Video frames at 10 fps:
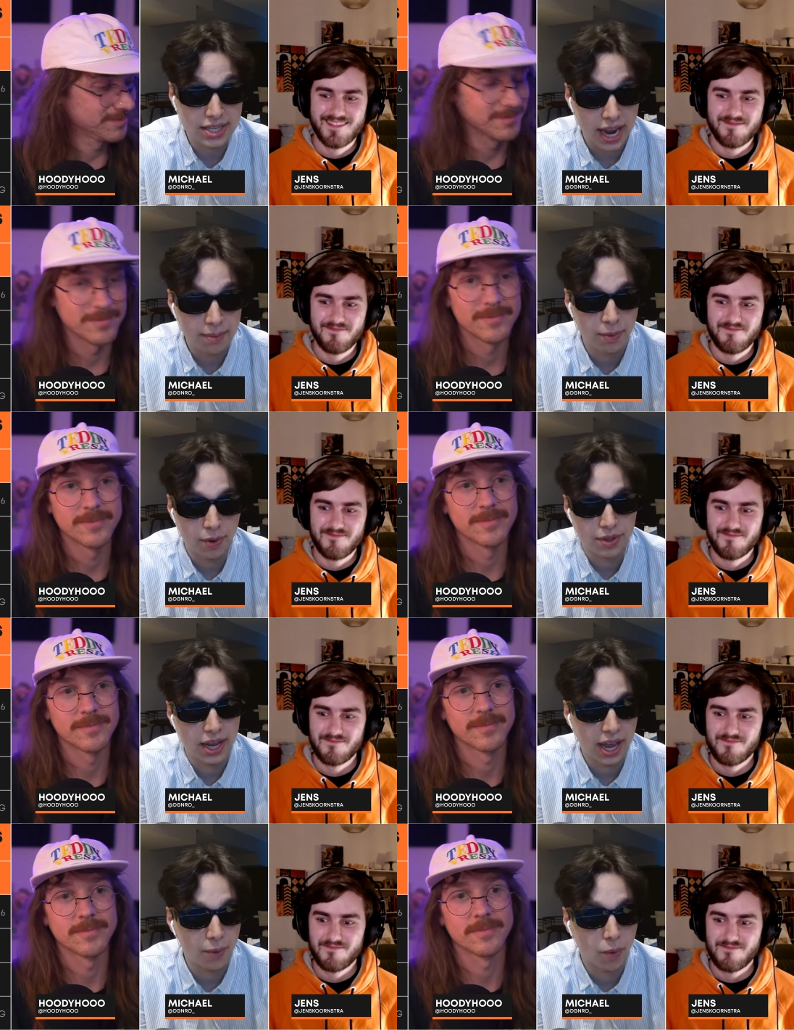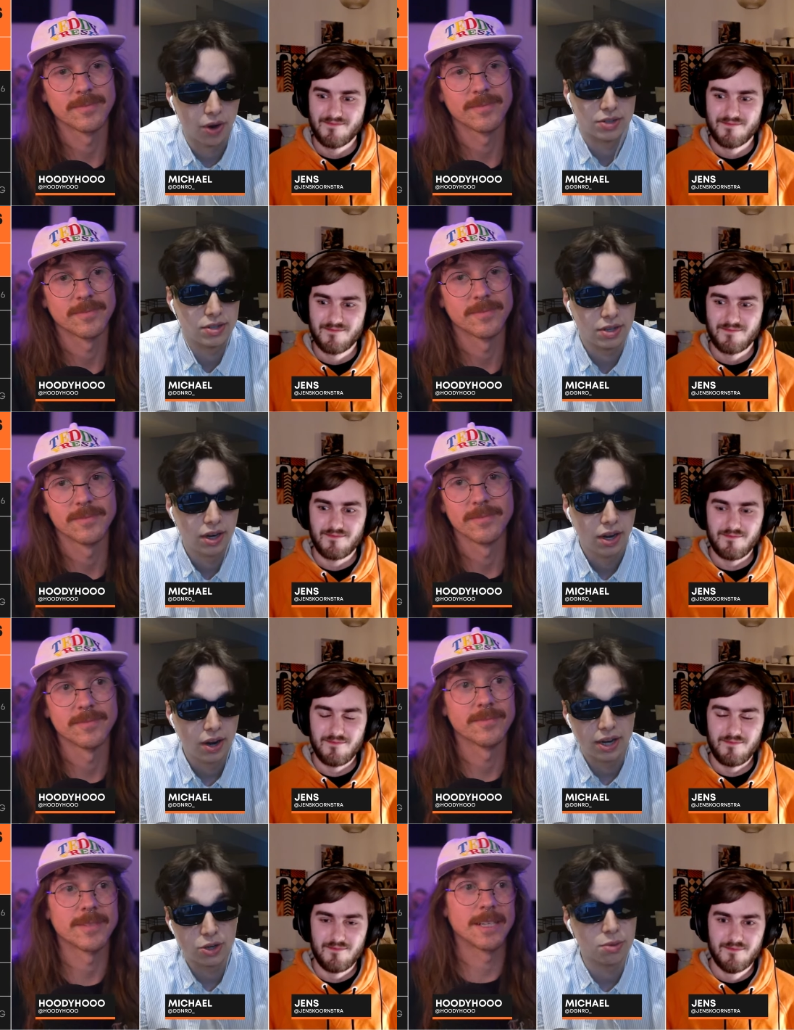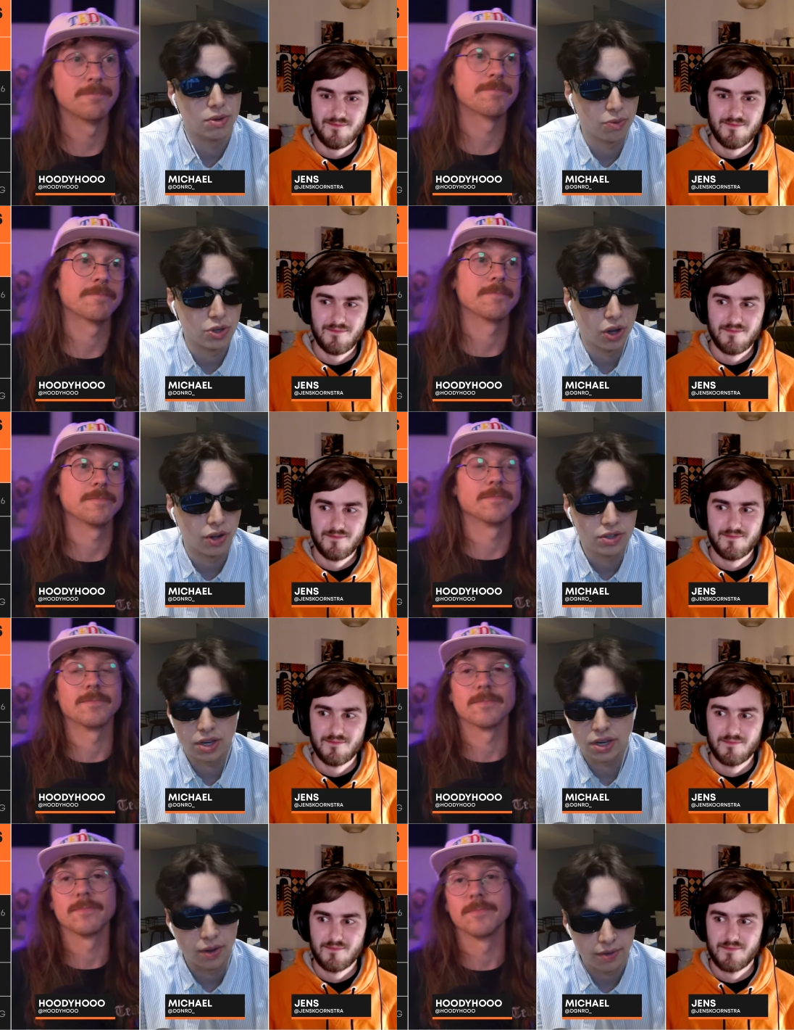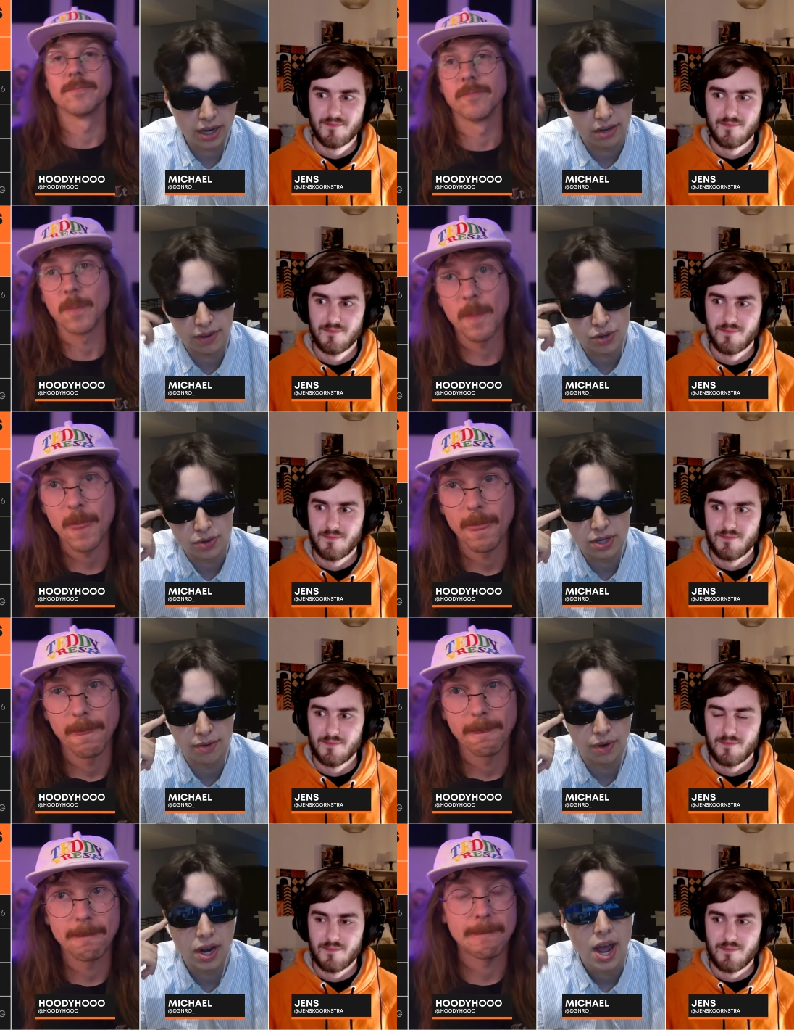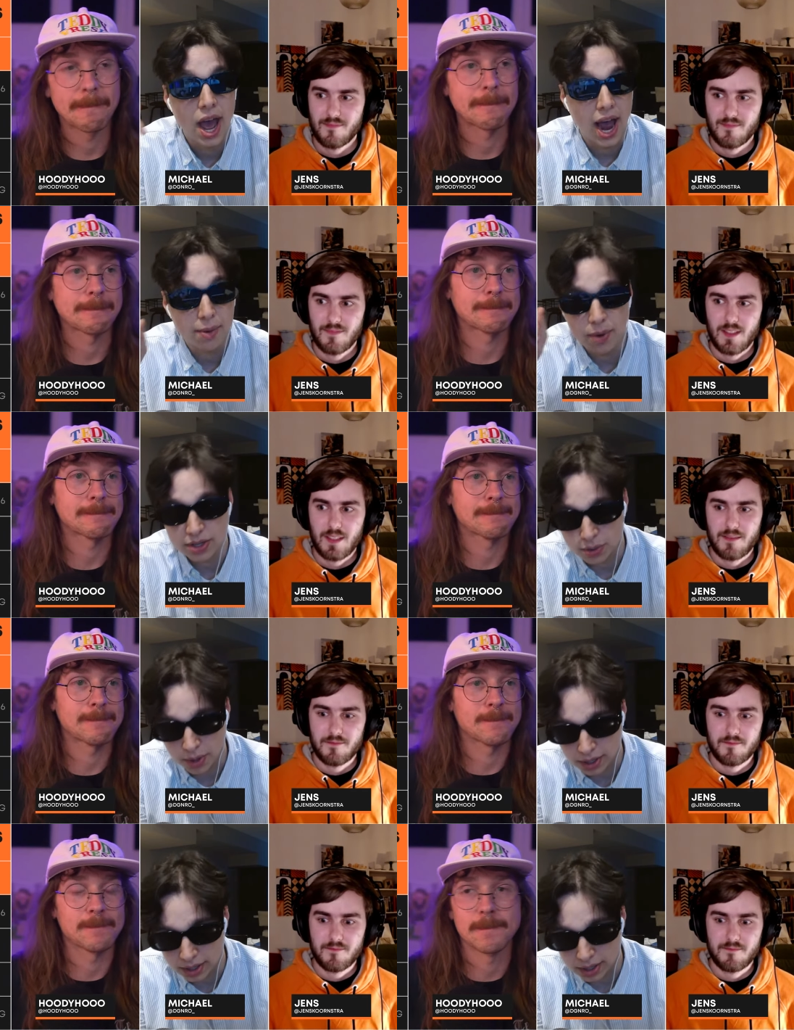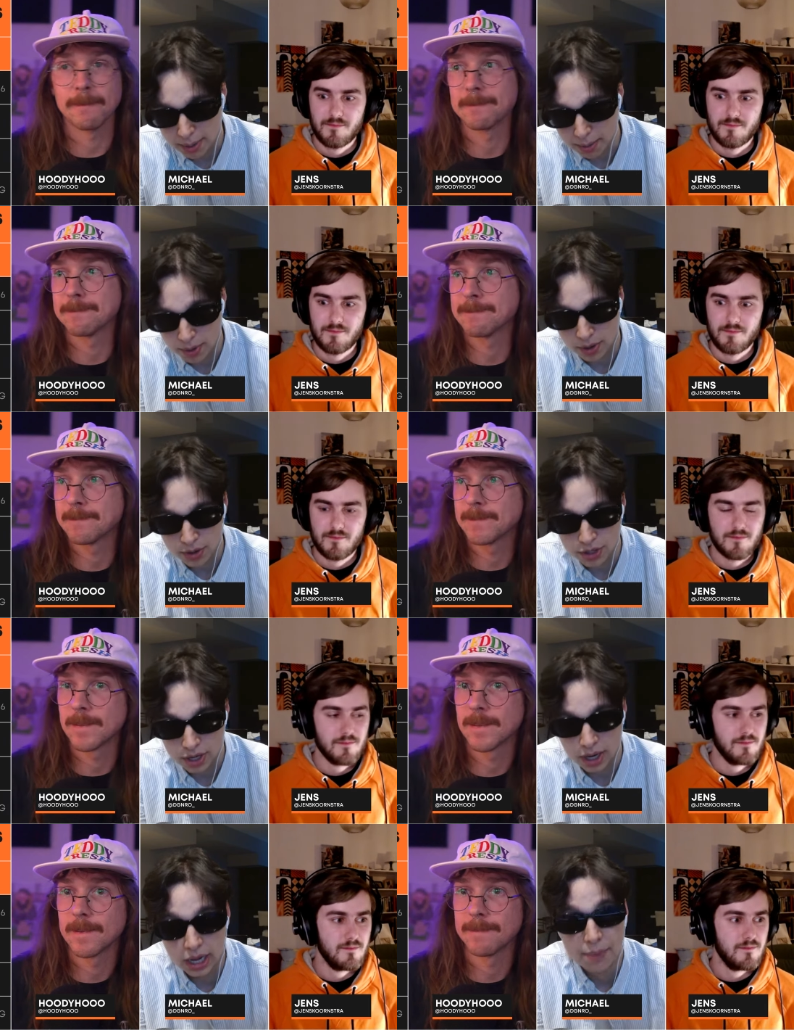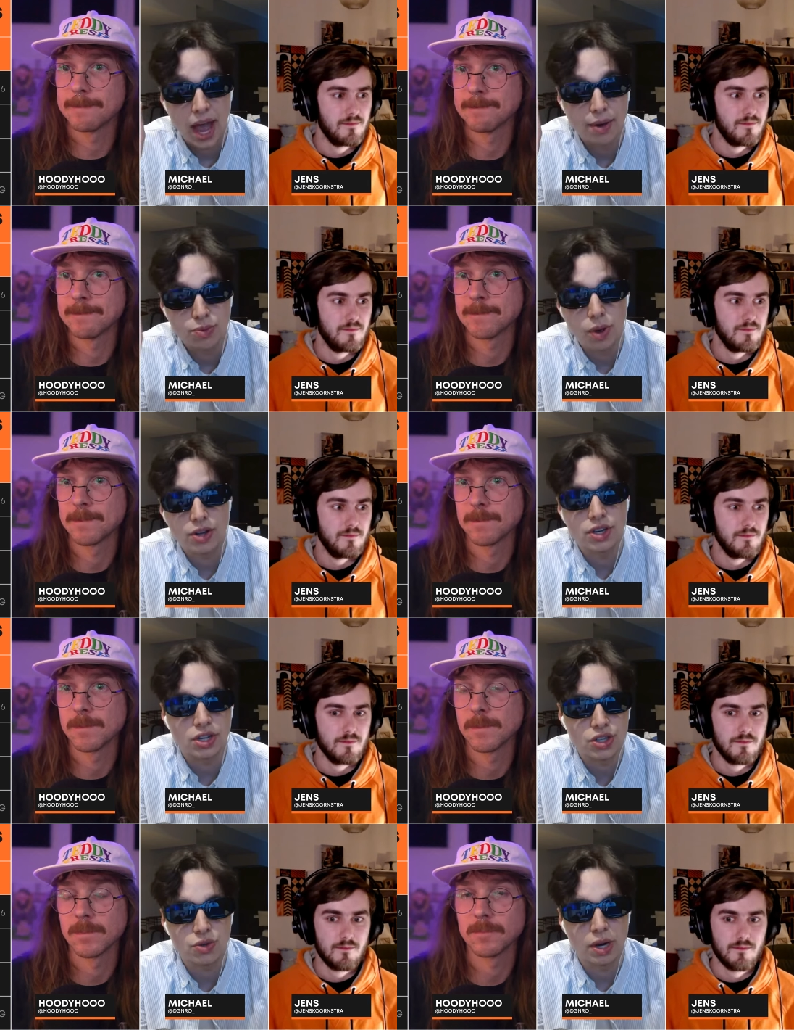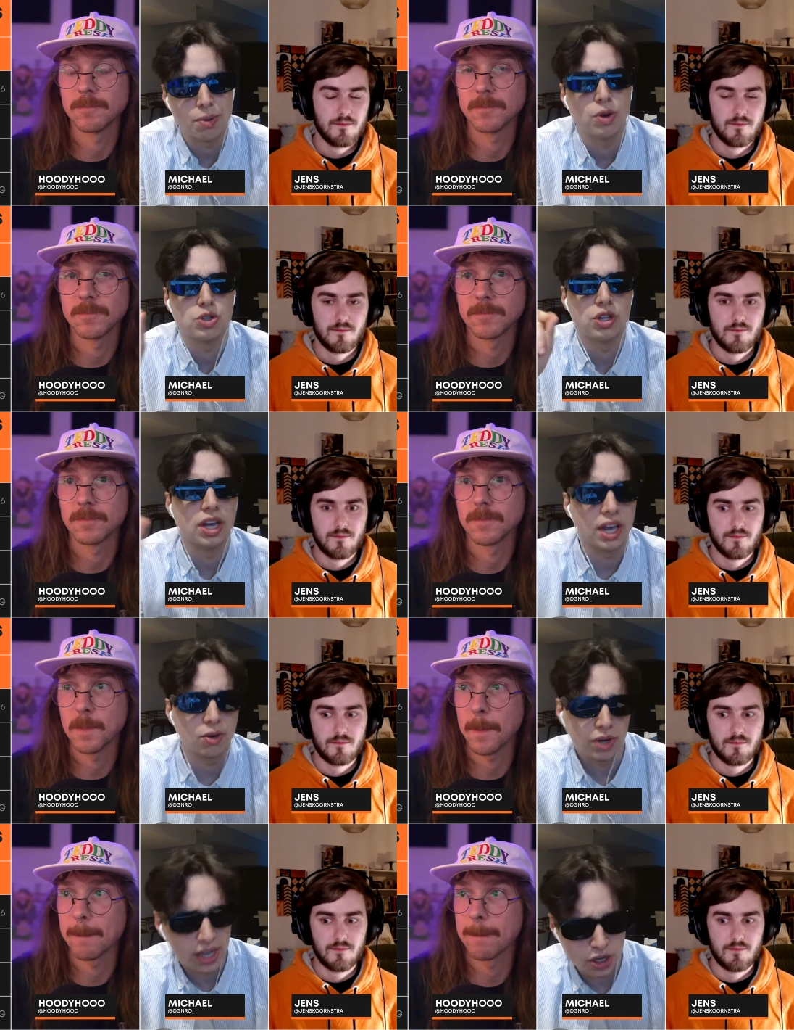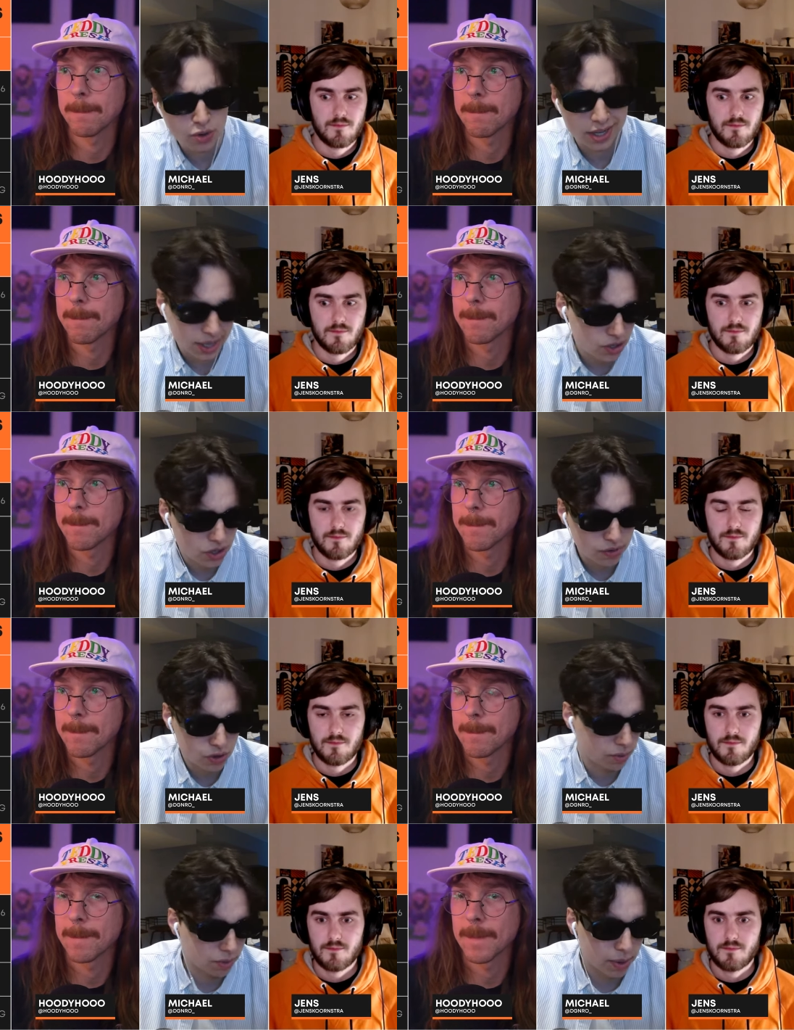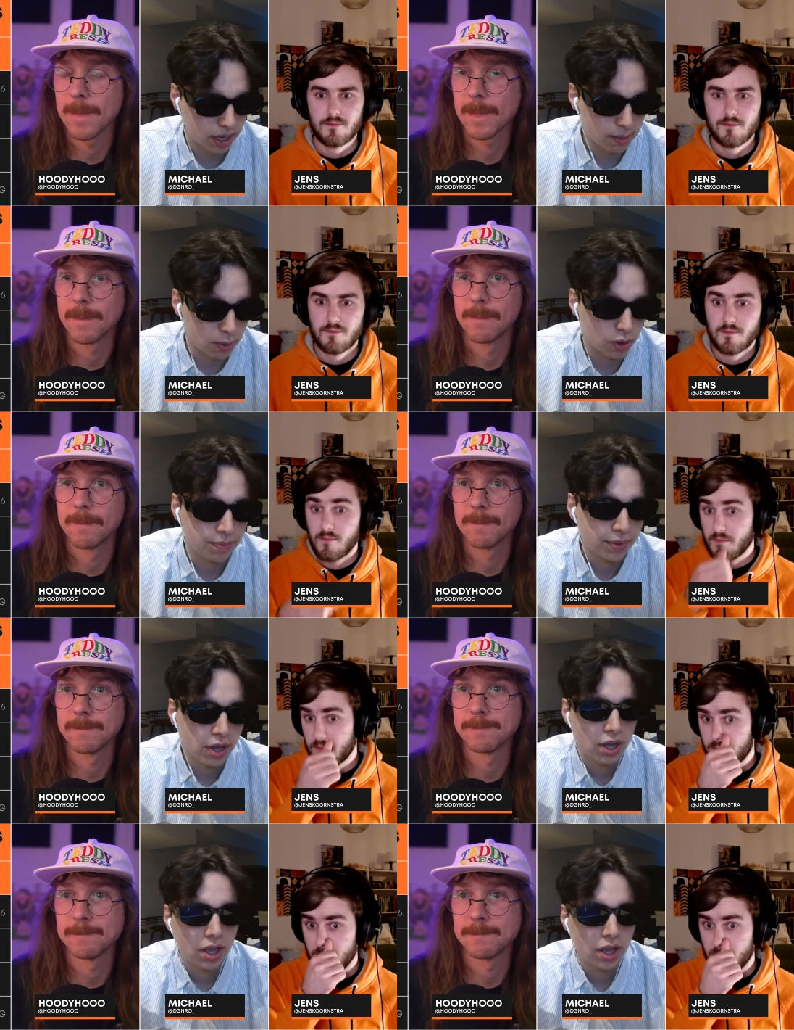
Speaker 1: the same or they get worse in yeah. terms of results. So, you know, individuals different. I want to quickly say about Archie. I was watching a stream or I was looking at reading a translation of a stream with Monkey Moon,